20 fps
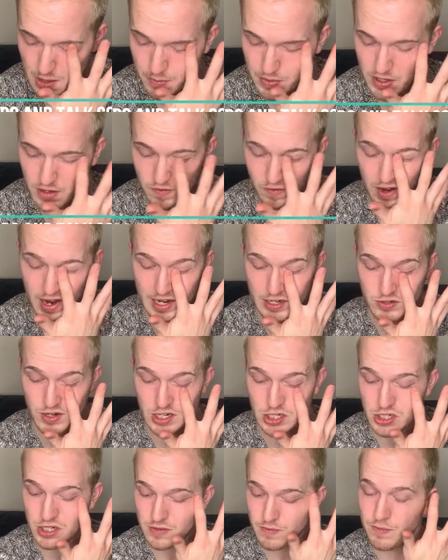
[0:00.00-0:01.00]
be good for
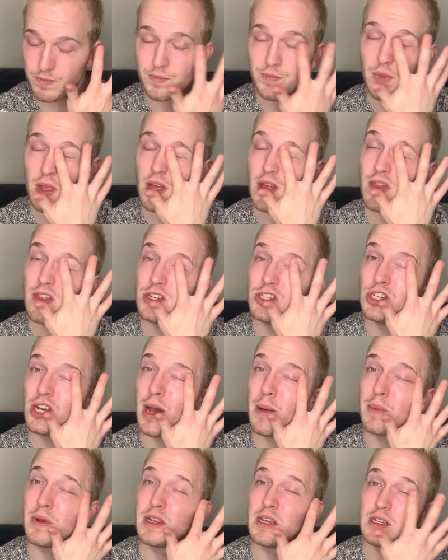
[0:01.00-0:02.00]
hydration. The
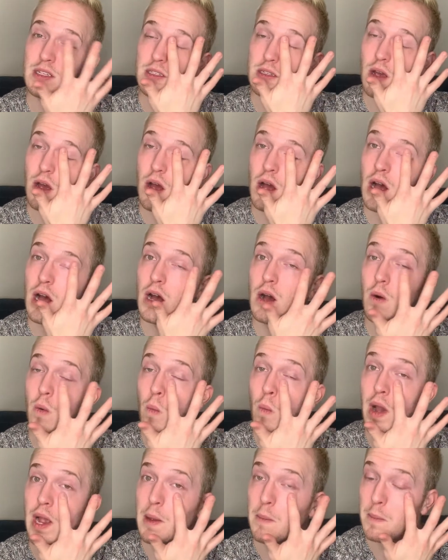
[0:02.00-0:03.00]
Japanese
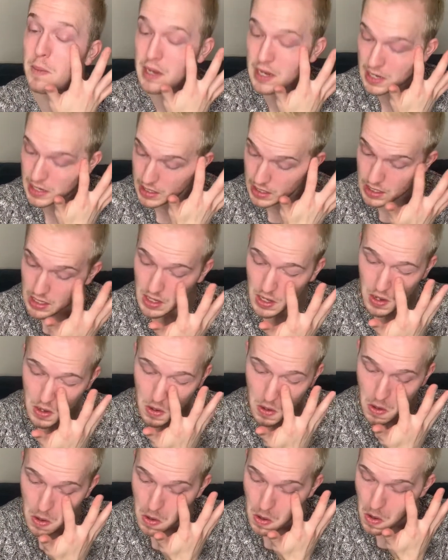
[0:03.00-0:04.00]
white peony,
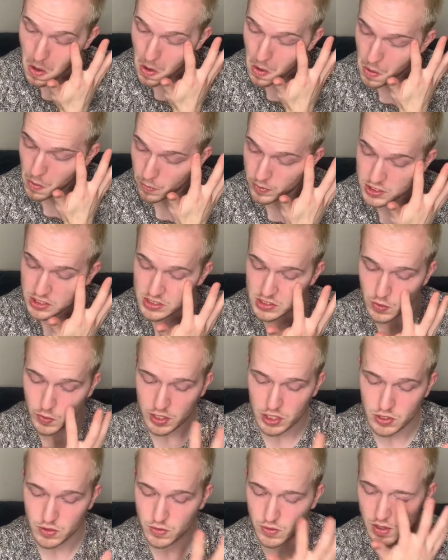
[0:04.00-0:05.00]
which is
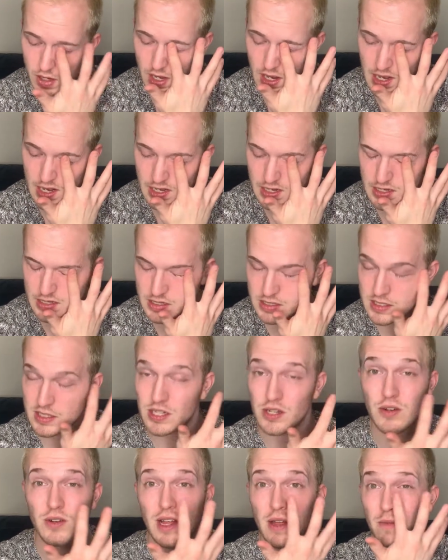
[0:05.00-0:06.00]
going to
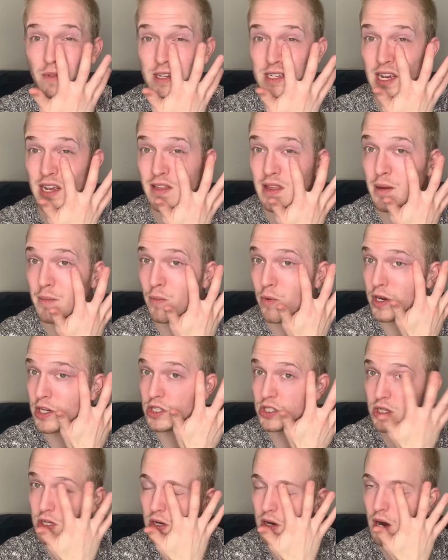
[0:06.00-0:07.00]
seal and retain that
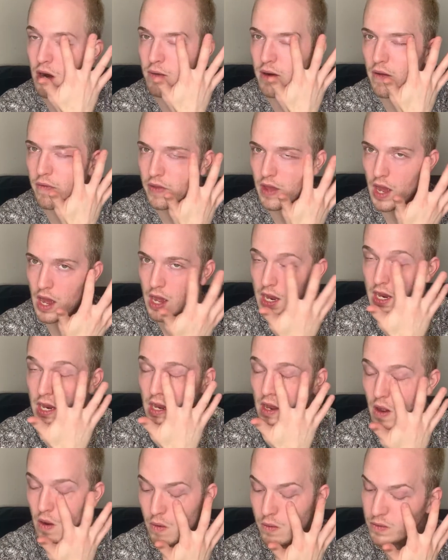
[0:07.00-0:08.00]
moisture around the
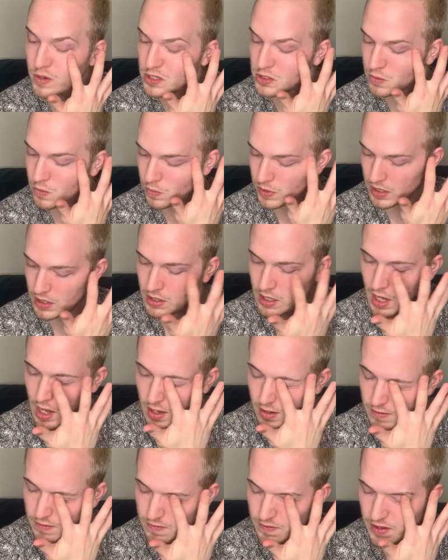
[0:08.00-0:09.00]
eye, which we
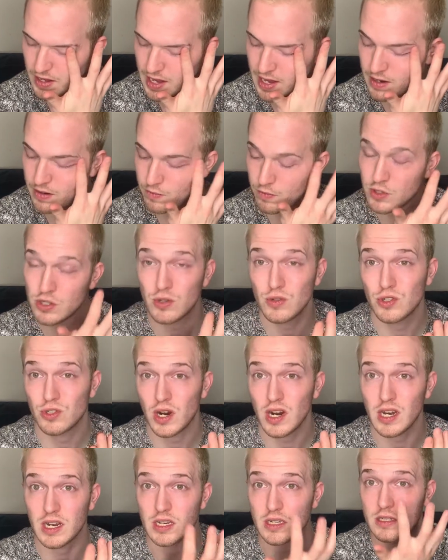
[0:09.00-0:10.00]
love, and reduce
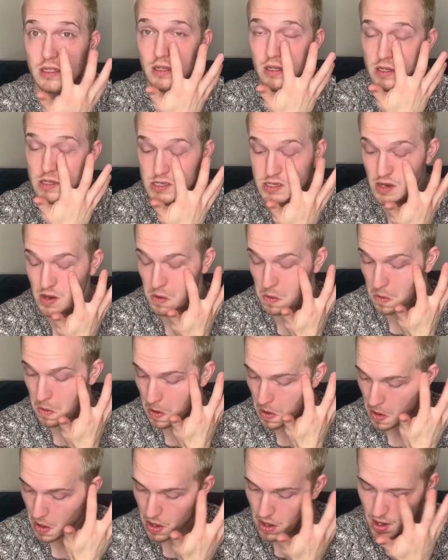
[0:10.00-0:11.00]
dryness. So
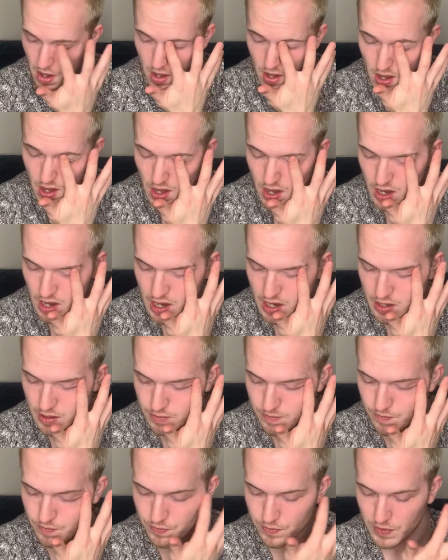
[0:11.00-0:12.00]

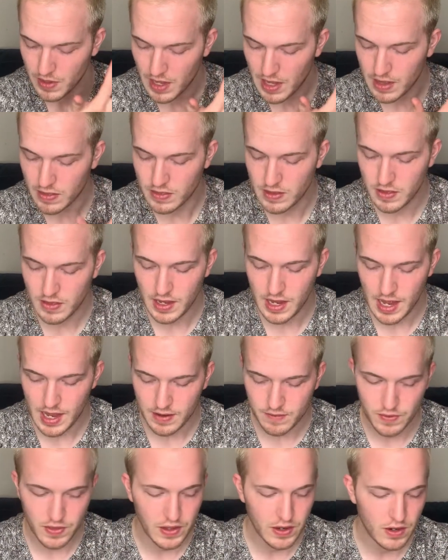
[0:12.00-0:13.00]
then they
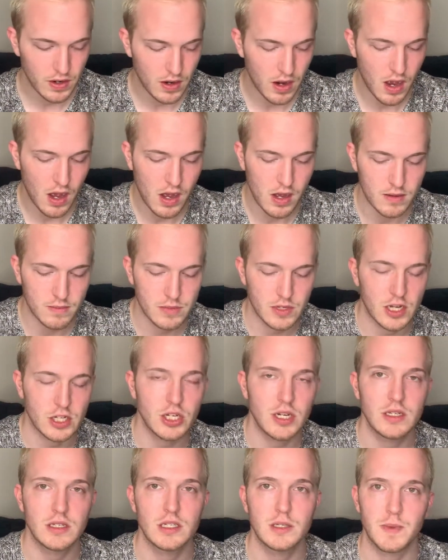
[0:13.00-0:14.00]
have their,
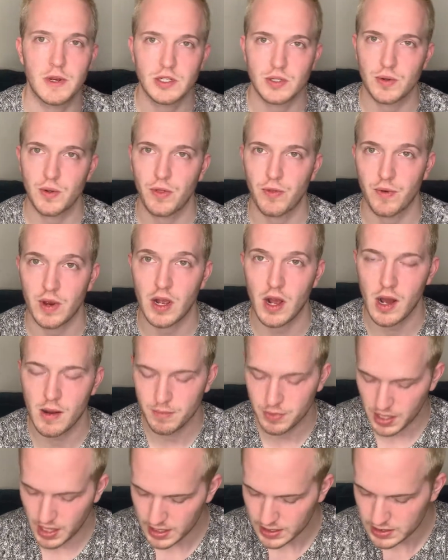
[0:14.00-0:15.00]
Tatcha has a special 3
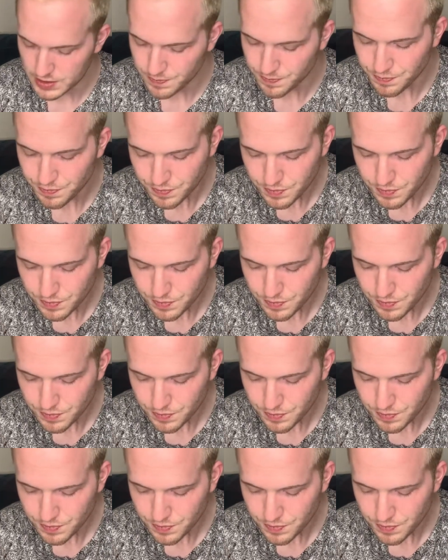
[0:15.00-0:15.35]
complex,